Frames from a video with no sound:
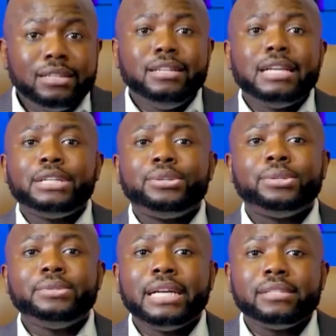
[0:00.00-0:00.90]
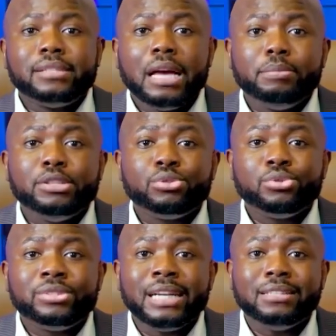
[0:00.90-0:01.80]
the natural next step is to
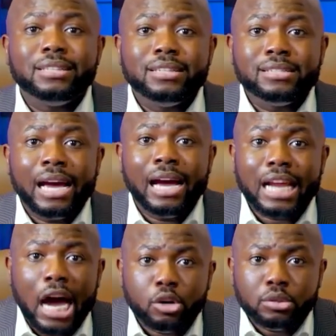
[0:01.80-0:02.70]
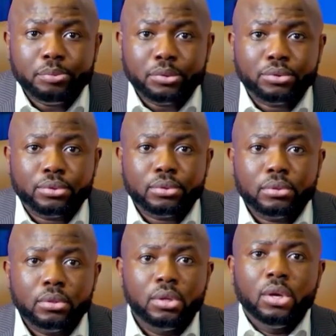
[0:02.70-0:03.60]
set desired output.
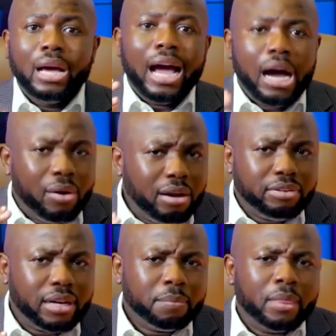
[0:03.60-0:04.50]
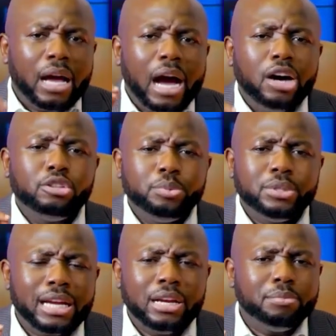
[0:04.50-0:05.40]
However,
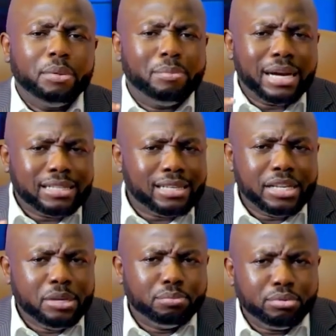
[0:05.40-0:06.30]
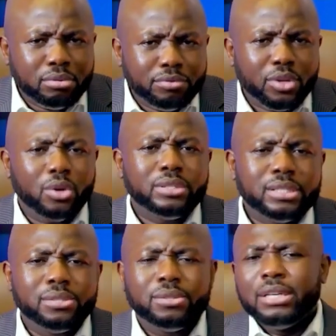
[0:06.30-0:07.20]
output cannot be magically improved
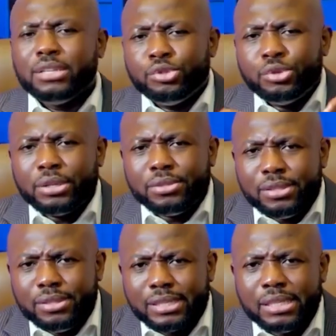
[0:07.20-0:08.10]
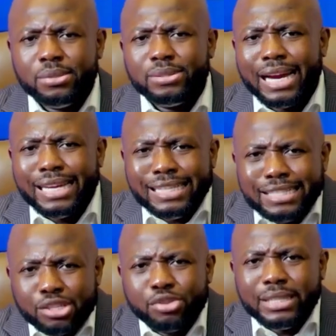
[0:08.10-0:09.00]
until requisite skills are
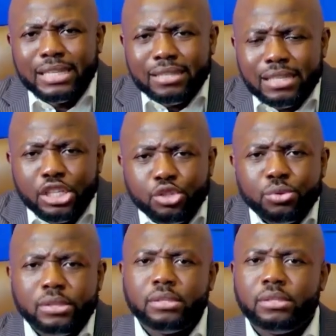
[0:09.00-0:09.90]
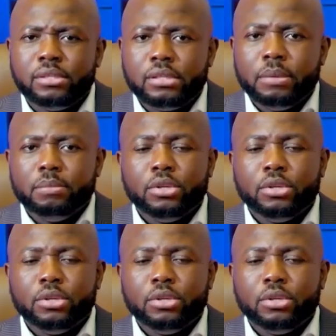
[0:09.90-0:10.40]
integrated into the system.